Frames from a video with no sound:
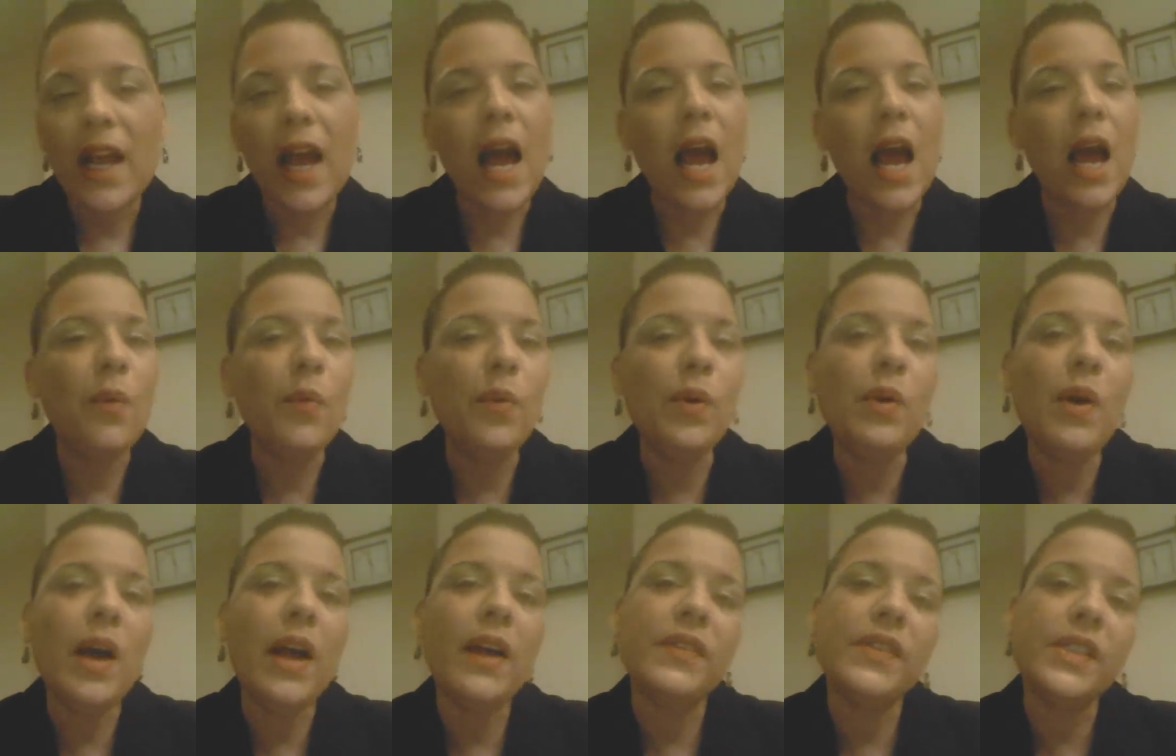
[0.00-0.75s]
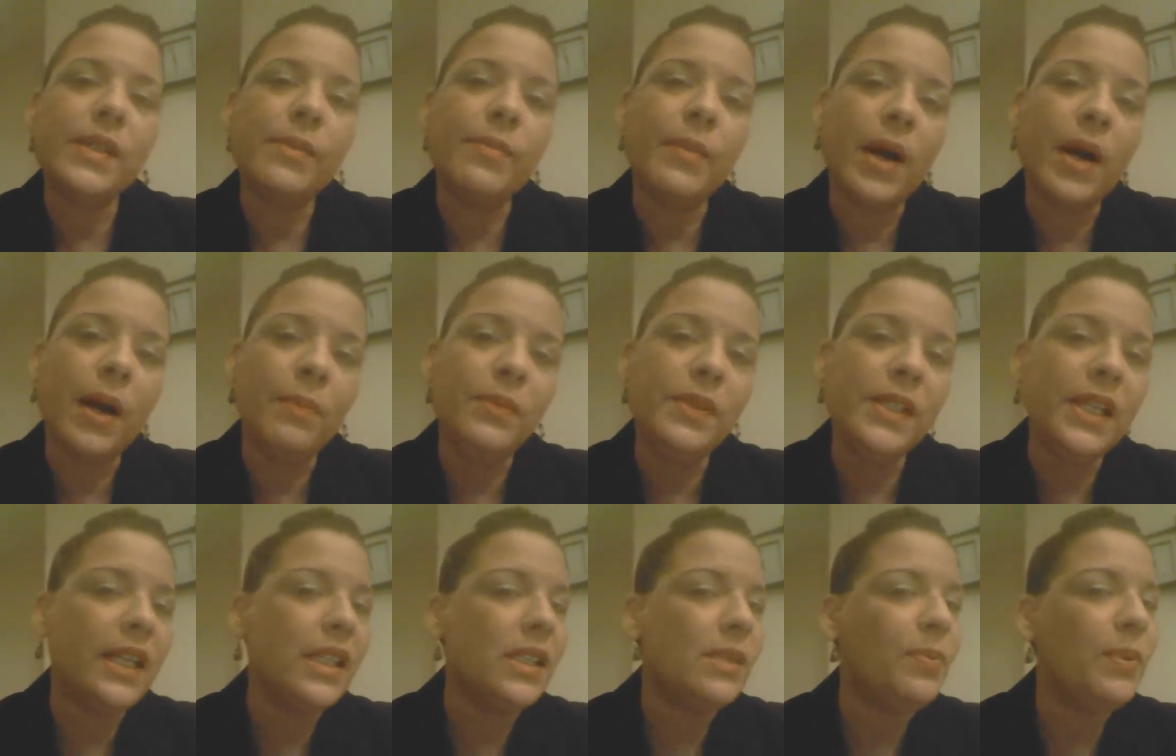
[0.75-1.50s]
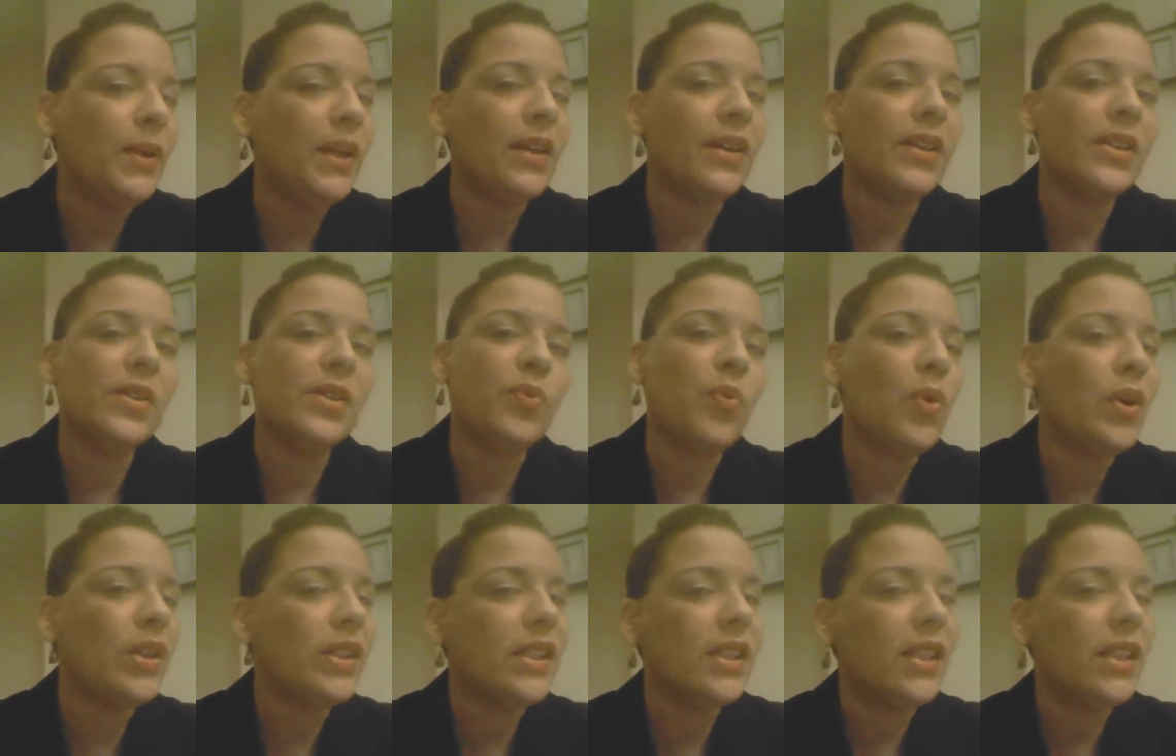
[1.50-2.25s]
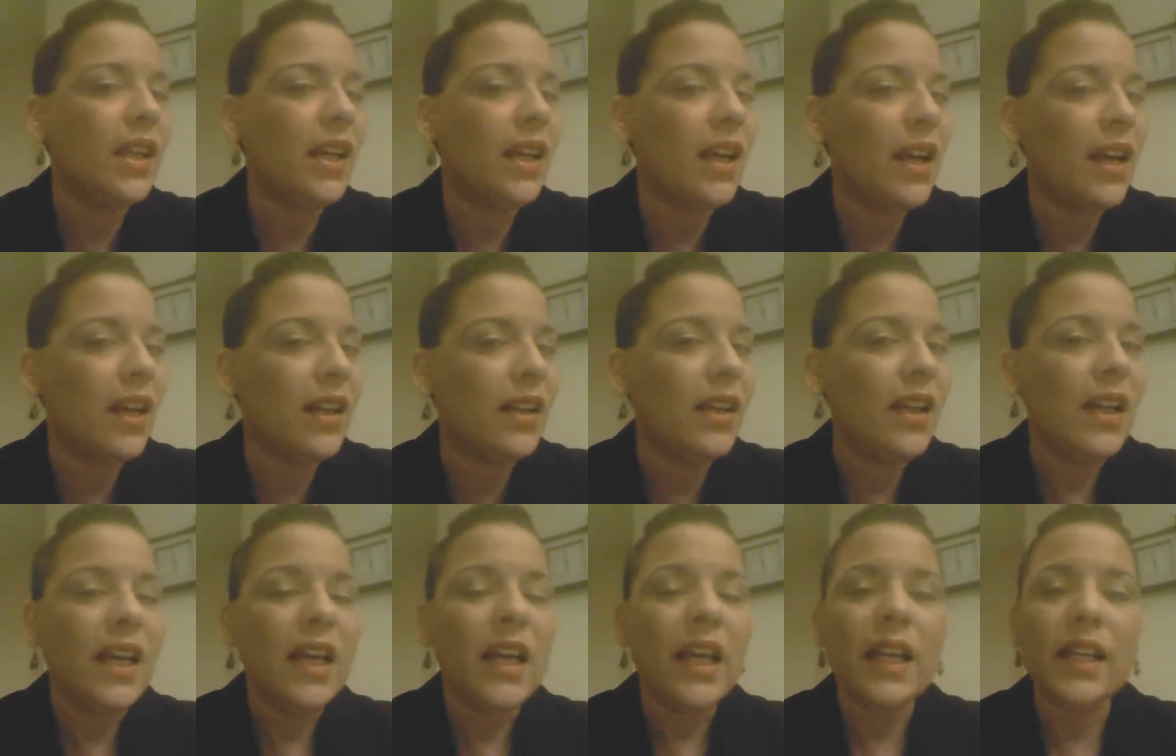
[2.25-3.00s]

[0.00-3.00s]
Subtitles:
I will have some updates because once again,